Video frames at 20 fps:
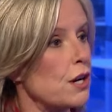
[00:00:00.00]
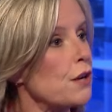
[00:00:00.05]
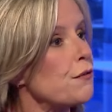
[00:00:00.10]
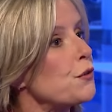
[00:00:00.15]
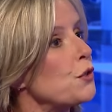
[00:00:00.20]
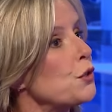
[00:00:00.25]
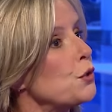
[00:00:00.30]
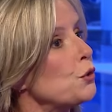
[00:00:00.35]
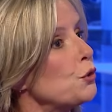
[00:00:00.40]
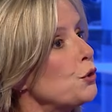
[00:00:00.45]

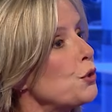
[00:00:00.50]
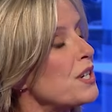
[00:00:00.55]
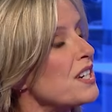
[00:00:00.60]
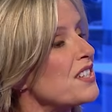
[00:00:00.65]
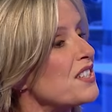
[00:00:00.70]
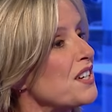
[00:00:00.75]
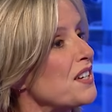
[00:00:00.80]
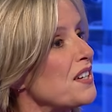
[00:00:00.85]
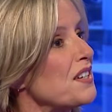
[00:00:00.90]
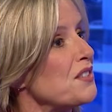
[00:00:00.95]
If you look
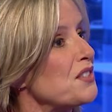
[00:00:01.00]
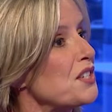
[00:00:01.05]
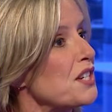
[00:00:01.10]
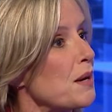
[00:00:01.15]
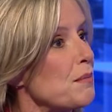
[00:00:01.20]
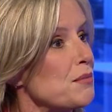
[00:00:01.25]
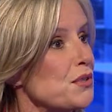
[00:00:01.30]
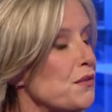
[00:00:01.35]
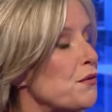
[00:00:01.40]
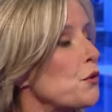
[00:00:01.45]
at it in
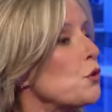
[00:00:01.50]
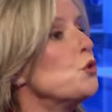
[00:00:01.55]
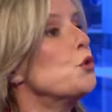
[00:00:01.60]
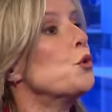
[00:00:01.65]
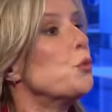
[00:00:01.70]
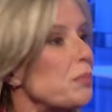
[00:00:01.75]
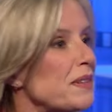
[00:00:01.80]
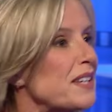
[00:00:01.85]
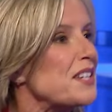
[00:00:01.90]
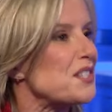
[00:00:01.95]
terms of
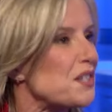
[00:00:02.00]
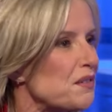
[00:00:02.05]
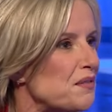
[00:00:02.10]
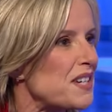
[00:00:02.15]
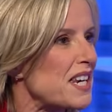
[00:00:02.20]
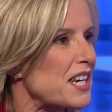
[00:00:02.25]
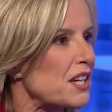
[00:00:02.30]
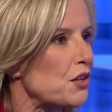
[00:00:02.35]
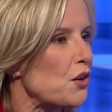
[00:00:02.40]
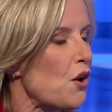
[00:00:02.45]
no planes have
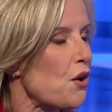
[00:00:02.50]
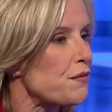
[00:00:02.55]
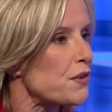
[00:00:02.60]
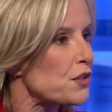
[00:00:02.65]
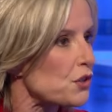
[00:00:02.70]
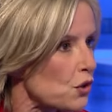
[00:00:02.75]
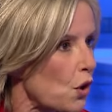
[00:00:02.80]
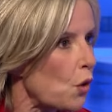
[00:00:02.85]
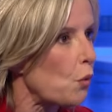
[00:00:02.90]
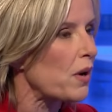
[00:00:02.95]
taken off,
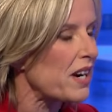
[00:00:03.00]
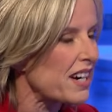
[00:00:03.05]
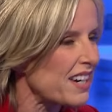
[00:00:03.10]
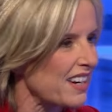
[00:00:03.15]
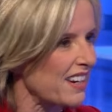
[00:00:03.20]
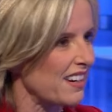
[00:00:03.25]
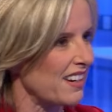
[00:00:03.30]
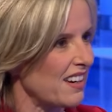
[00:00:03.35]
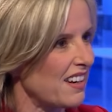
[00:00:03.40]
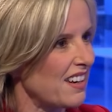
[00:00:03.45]
it's not
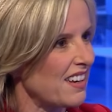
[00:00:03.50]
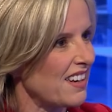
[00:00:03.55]
working.